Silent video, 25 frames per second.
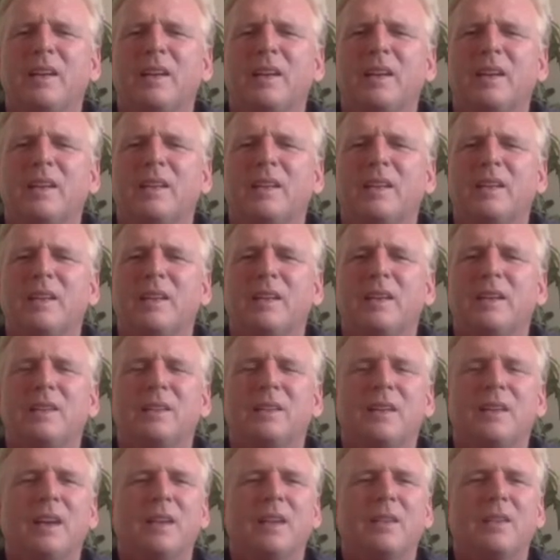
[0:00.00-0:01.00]
Nice,
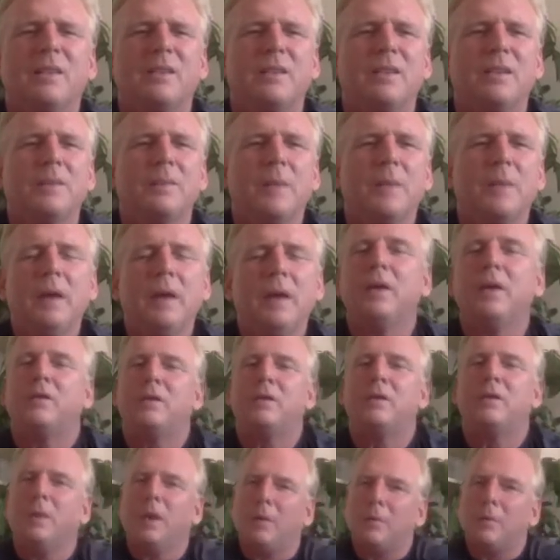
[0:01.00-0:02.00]
Catherine.
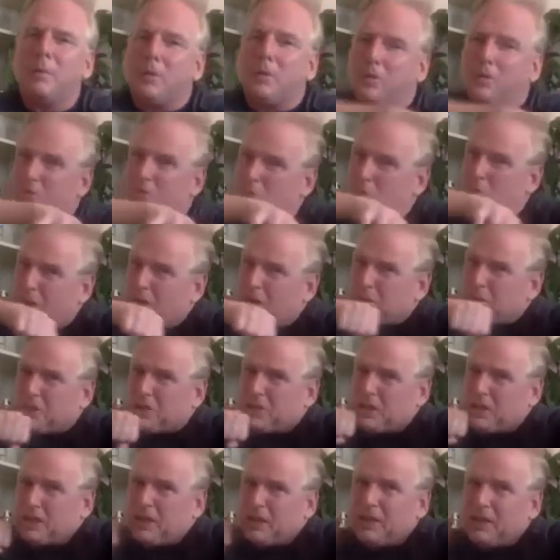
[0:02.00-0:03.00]
Remember,
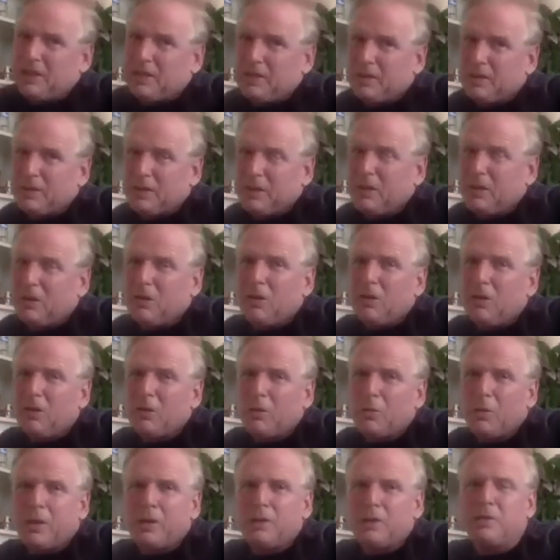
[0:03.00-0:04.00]
stretching all the
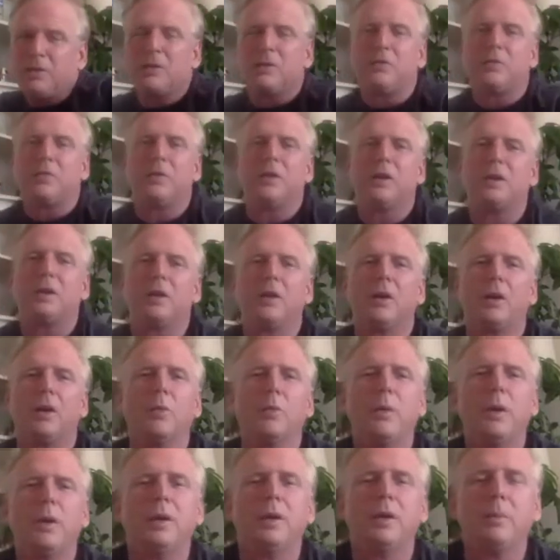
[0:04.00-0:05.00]
way to the front, all the
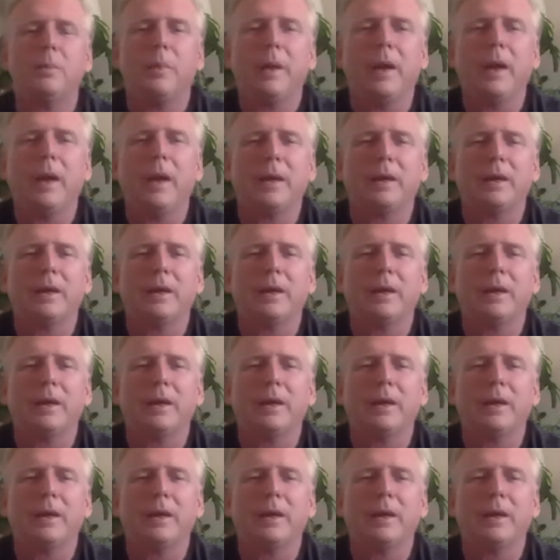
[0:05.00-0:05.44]
way to the back.